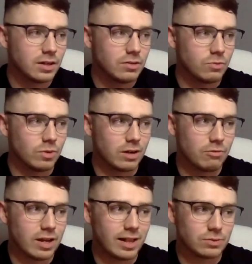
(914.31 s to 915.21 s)
when I
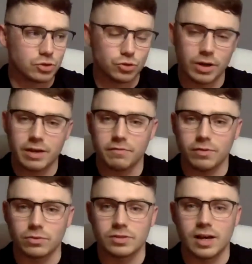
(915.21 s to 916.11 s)
realized I was trading full
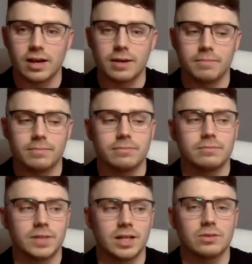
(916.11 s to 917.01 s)
time,
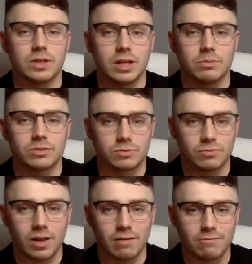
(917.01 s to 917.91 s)
it was
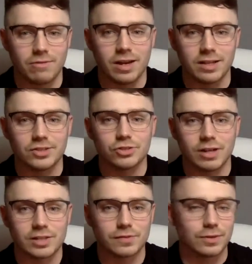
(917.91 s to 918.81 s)
like really
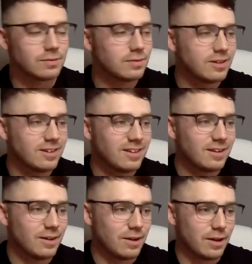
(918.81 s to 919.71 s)
stressful.
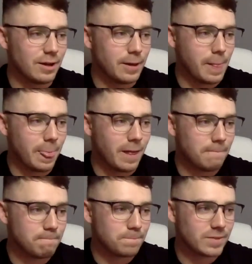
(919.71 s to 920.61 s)
Um,
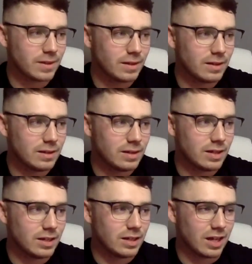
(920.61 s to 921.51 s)

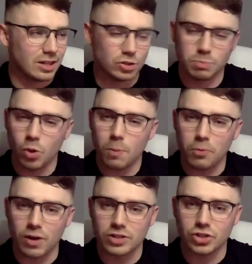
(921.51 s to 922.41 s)
yeah, it's more
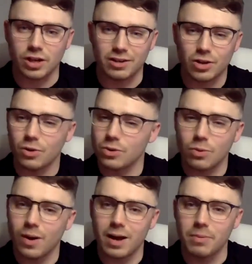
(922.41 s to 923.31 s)
pressure. I don't know
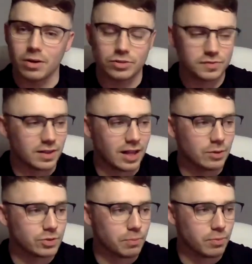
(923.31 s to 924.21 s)
why, but I just felt like there was
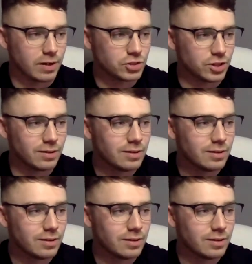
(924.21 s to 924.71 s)
a pressure,